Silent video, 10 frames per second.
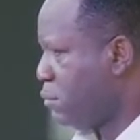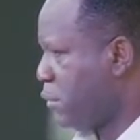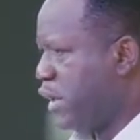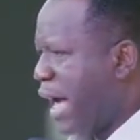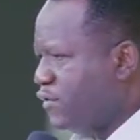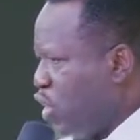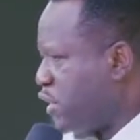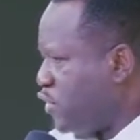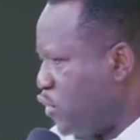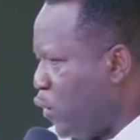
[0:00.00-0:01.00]
It has
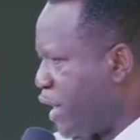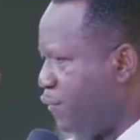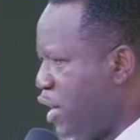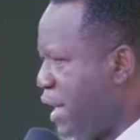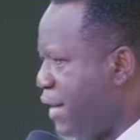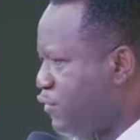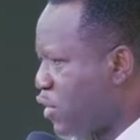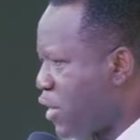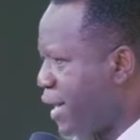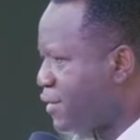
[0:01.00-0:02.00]
nothing to do with giving your life to
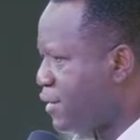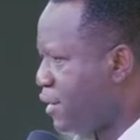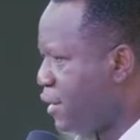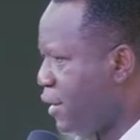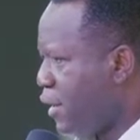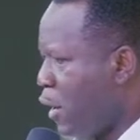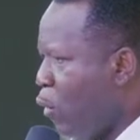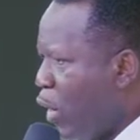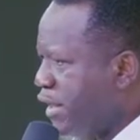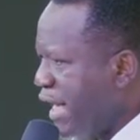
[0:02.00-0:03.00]
Christ.
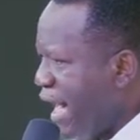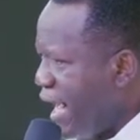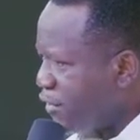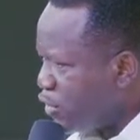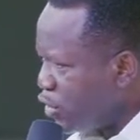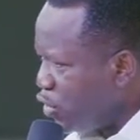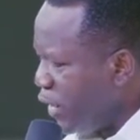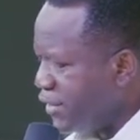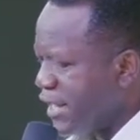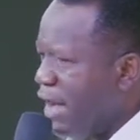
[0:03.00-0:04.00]
What it has to do
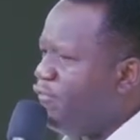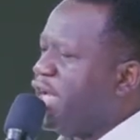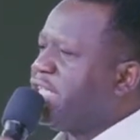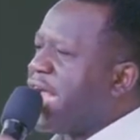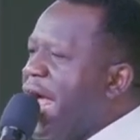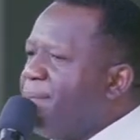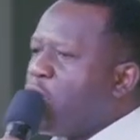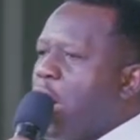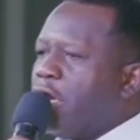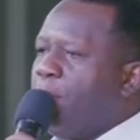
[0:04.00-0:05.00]
is that every time
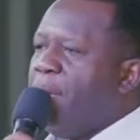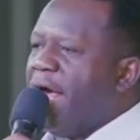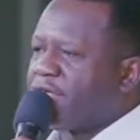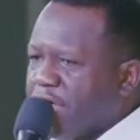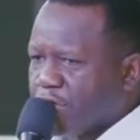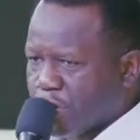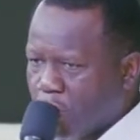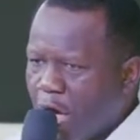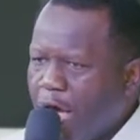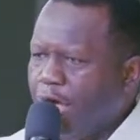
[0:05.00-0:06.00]
God blesses you,
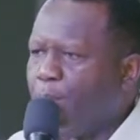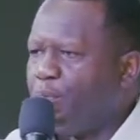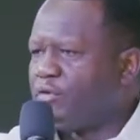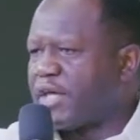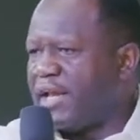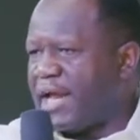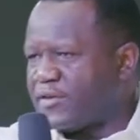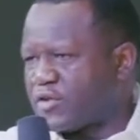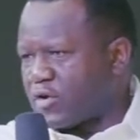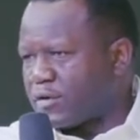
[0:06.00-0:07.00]
he puts a
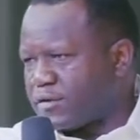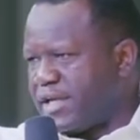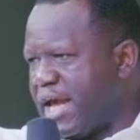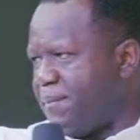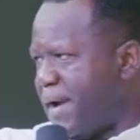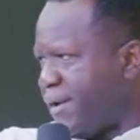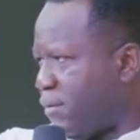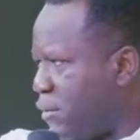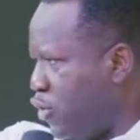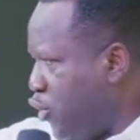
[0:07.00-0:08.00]
Lazarus nearby
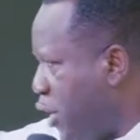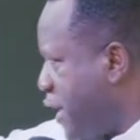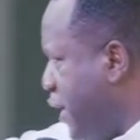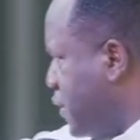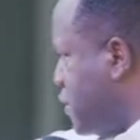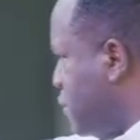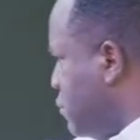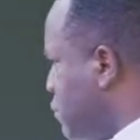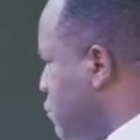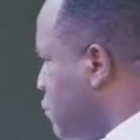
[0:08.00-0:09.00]
on your gate.
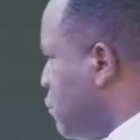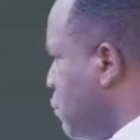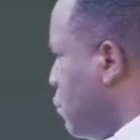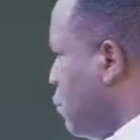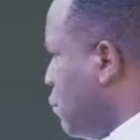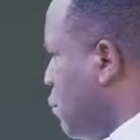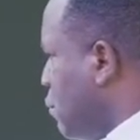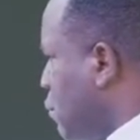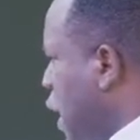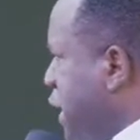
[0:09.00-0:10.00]

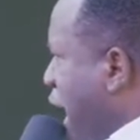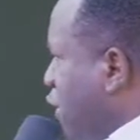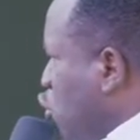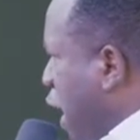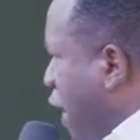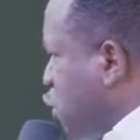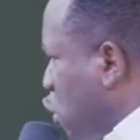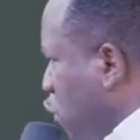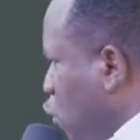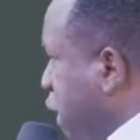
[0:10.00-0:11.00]
That
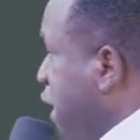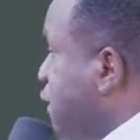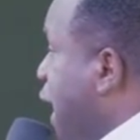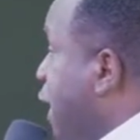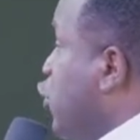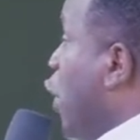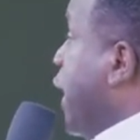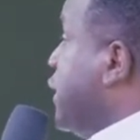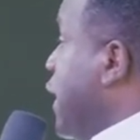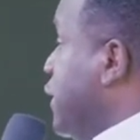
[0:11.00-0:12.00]
Lazarus will decide your
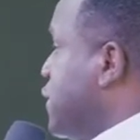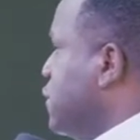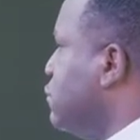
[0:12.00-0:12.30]
eternity.